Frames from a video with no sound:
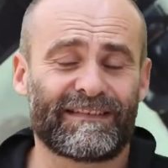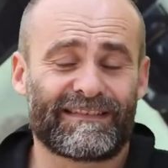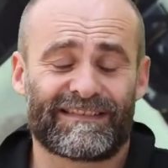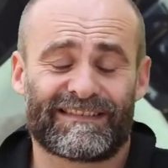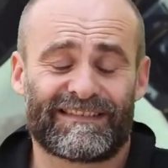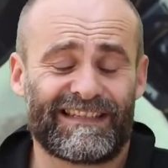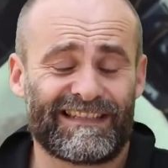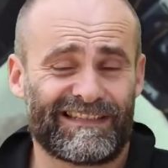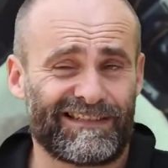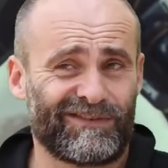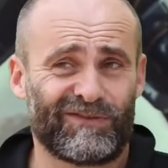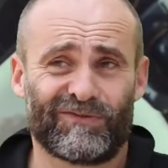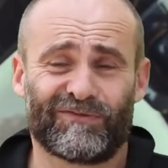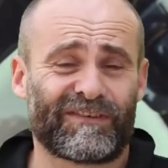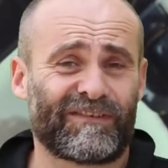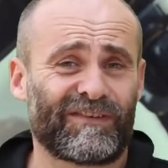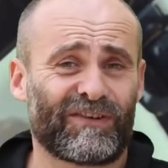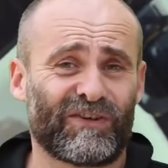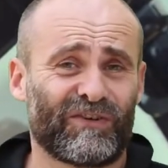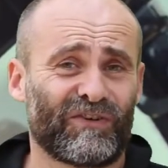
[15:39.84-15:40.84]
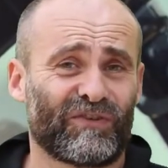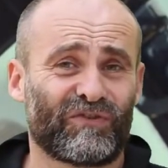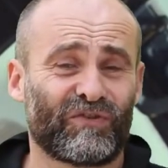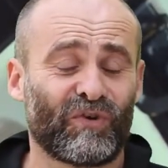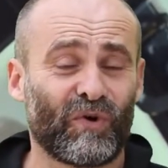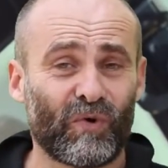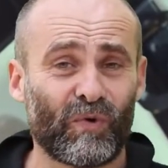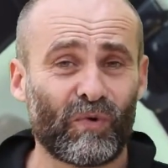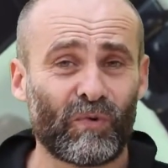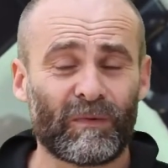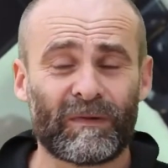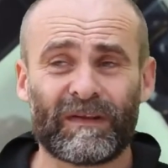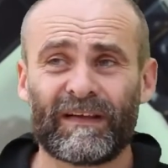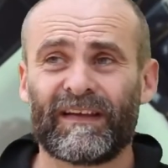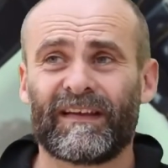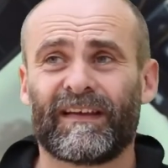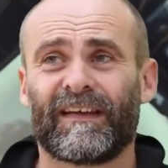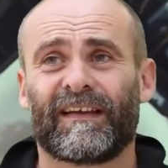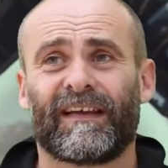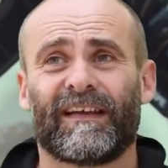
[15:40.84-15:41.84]
just didn't look very good at all.
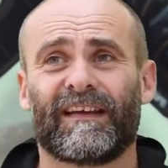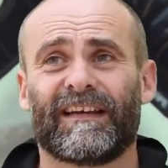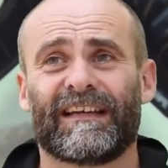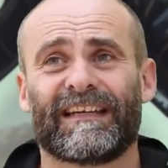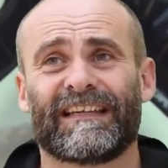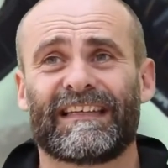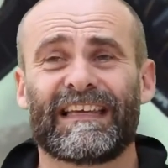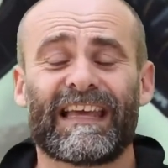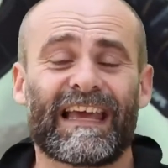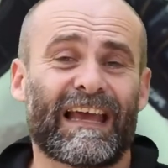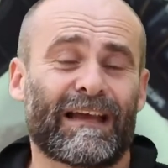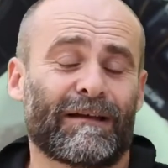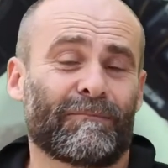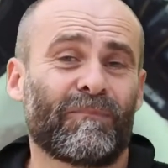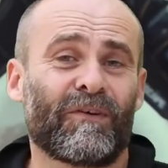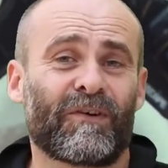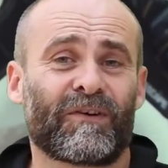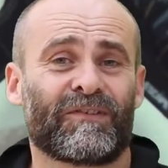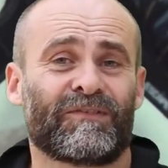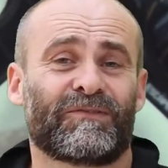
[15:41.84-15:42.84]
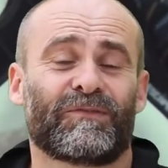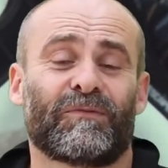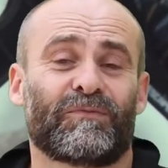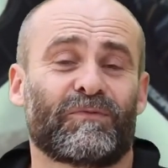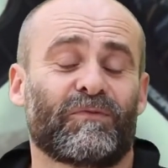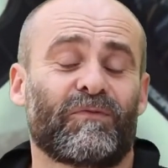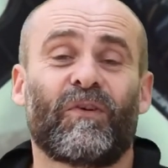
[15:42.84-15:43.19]
Yeah, Microsoft were